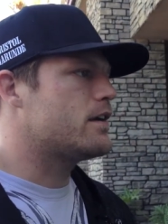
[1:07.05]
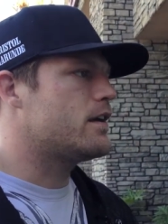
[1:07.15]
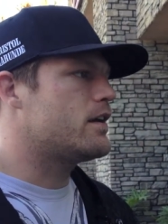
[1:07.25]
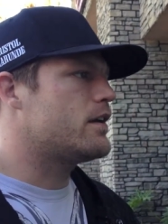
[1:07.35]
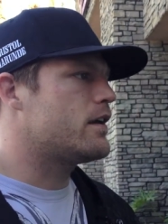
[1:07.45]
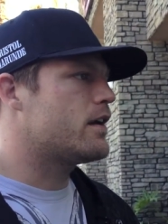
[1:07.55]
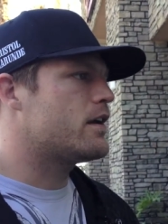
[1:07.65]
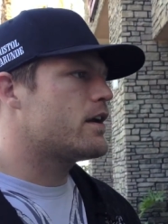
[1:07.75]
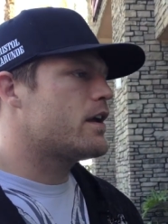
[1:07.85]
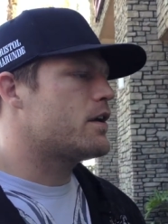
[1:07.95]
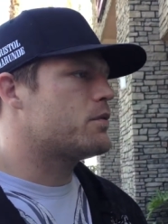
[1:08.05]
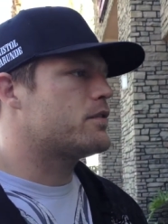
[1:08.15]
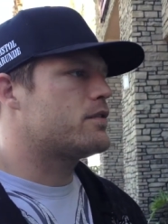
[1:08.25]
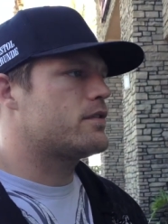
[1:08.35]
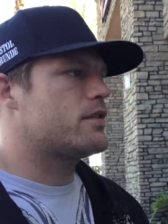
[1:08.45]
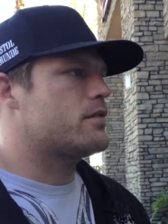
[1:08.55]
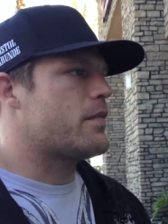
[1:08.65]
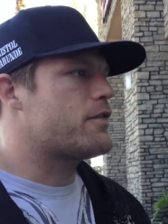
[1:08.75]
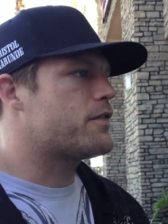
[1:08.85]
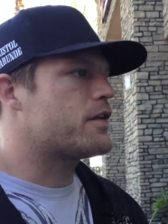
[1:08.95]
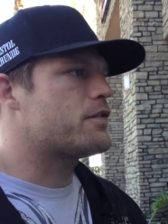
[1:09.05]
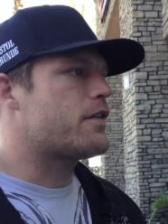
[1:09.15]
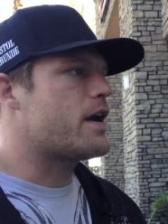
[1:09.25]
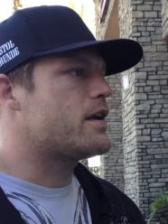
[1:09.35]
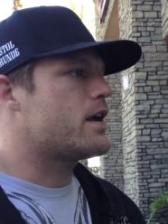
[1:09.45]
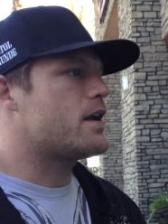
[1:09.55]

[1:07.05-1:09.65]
And it was my first fight.